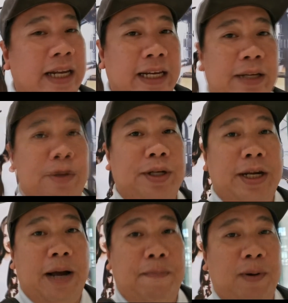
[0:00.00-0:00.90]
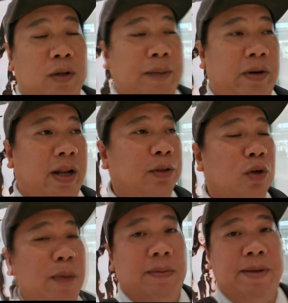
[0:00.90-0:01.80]
Hindi ko na na-upload, pero I'll do
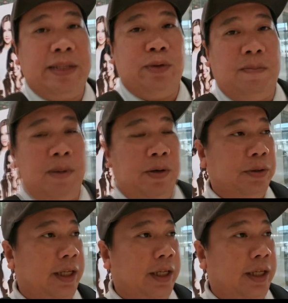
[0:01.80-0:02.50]
my best to upload